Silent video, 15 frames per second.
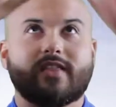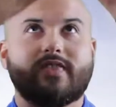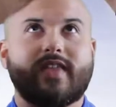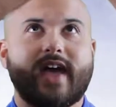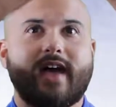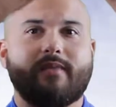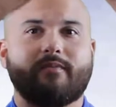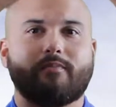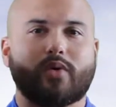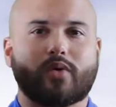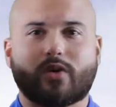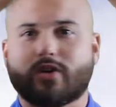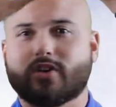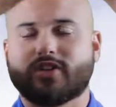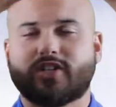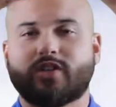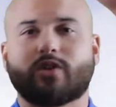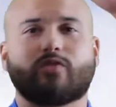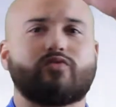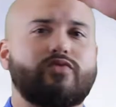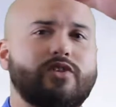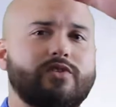that borders
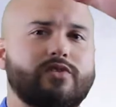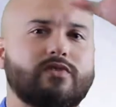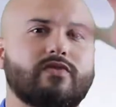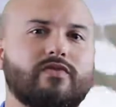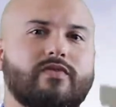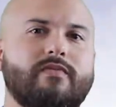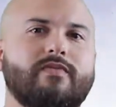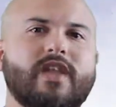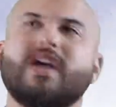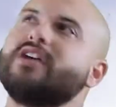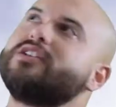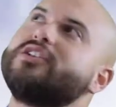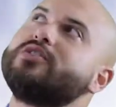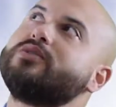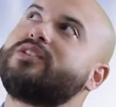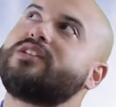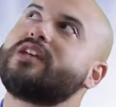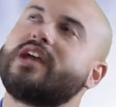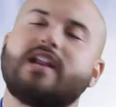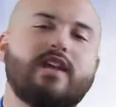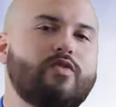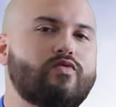your roof. Do you see
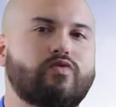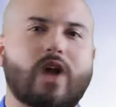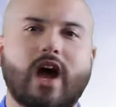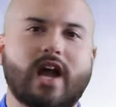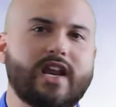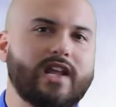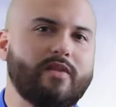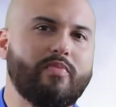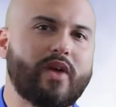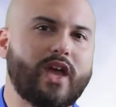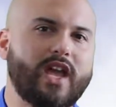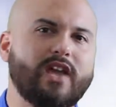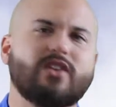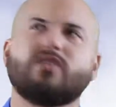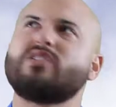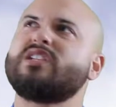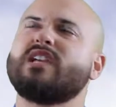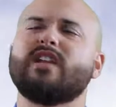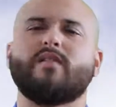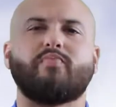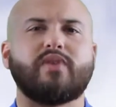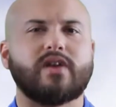any rotting paint? Do you see
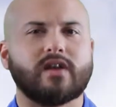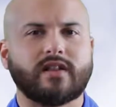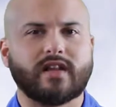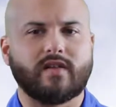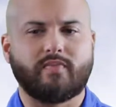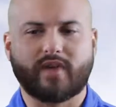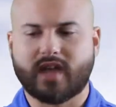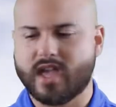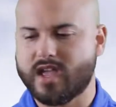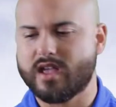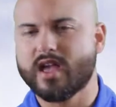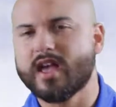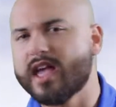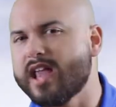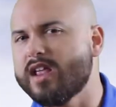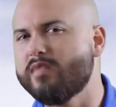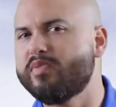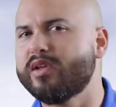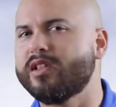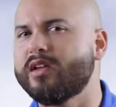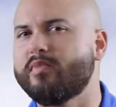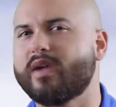any peeling
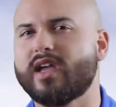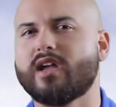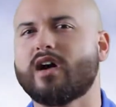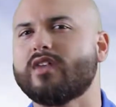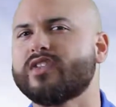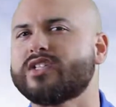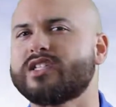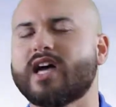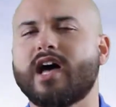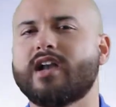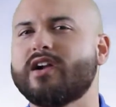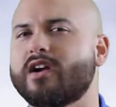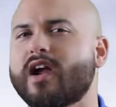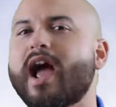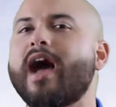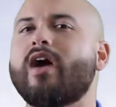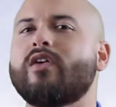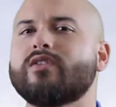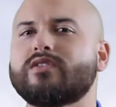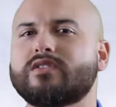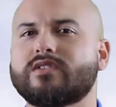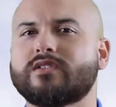paint on the side of your
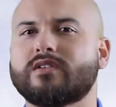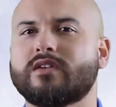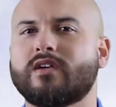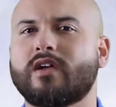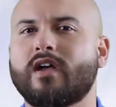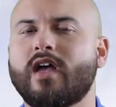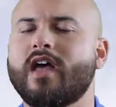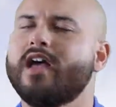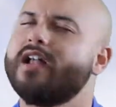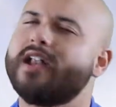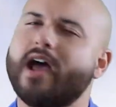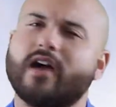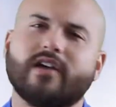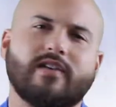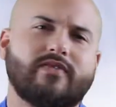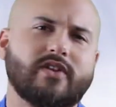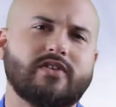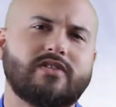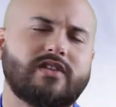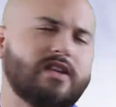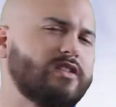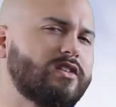house? Now, if
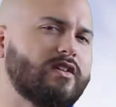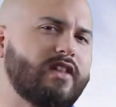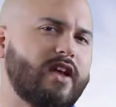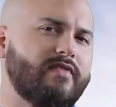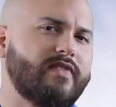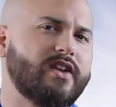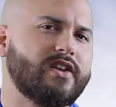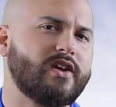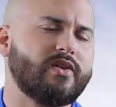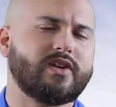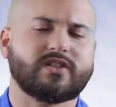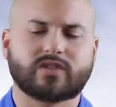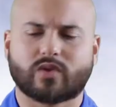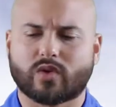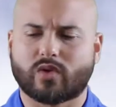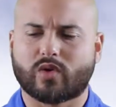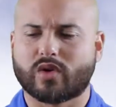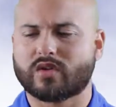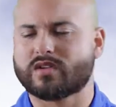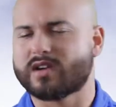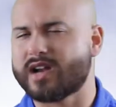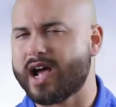those things are left unnoticed
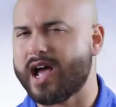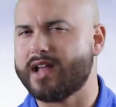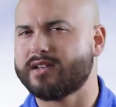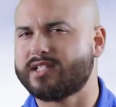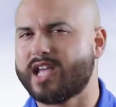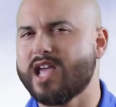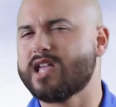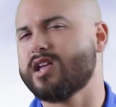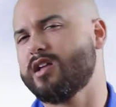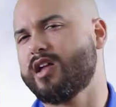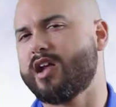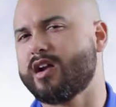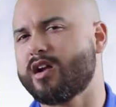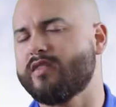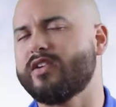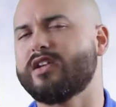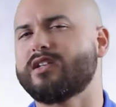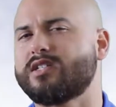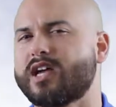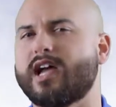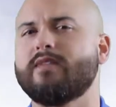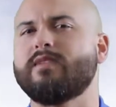or not taken care of in a
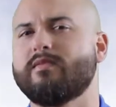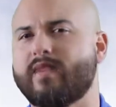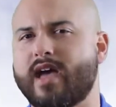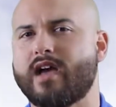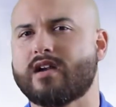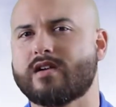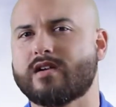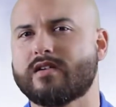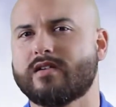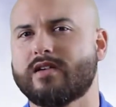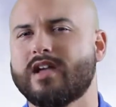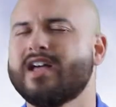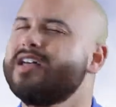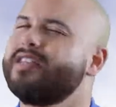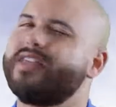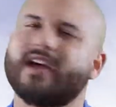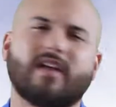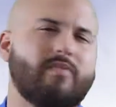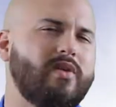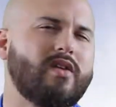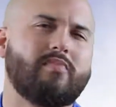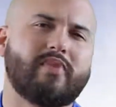timely manner, that
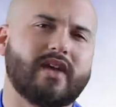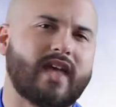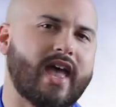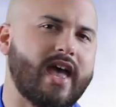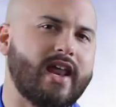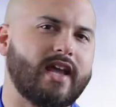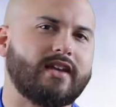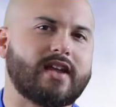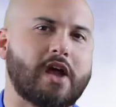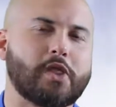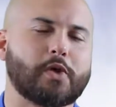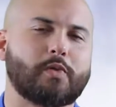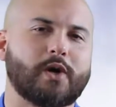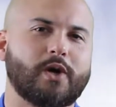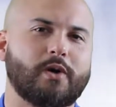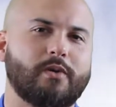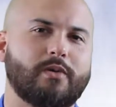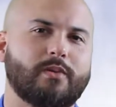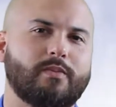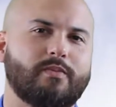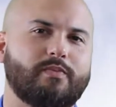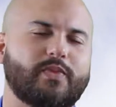could be a big headache down the road.
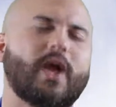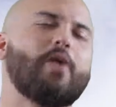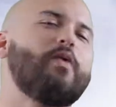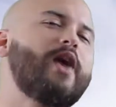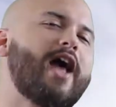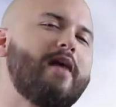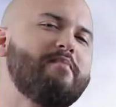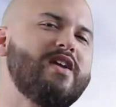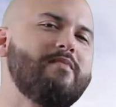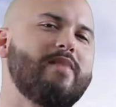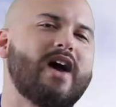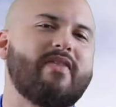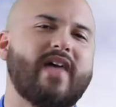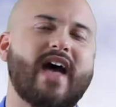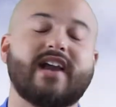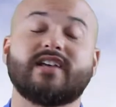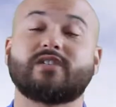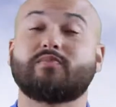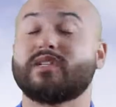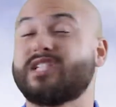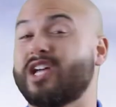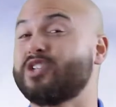And what I mean by that is
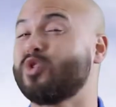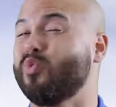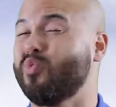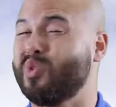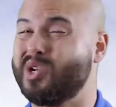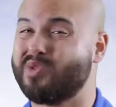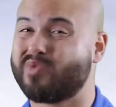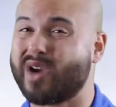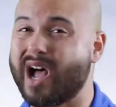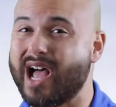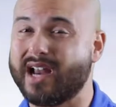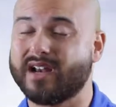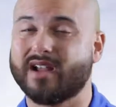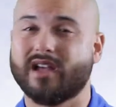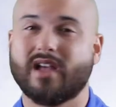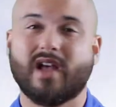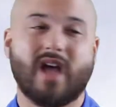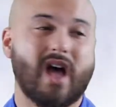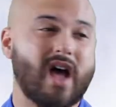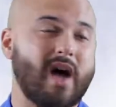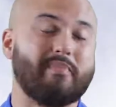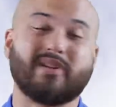potential wood rot,
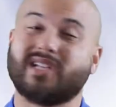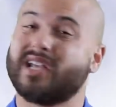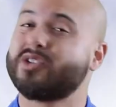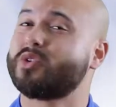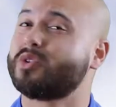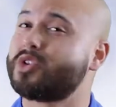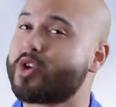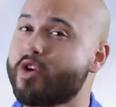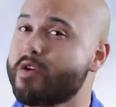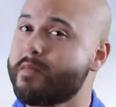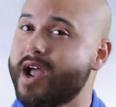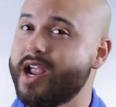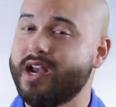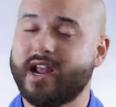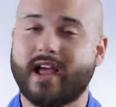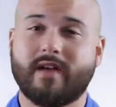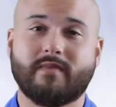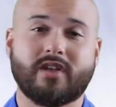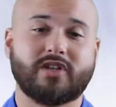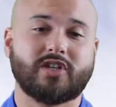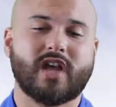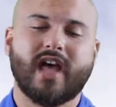potential termite
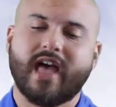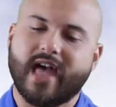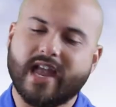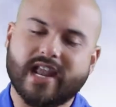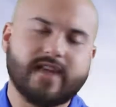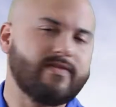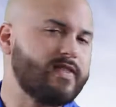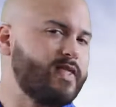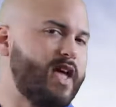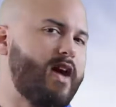damage, and even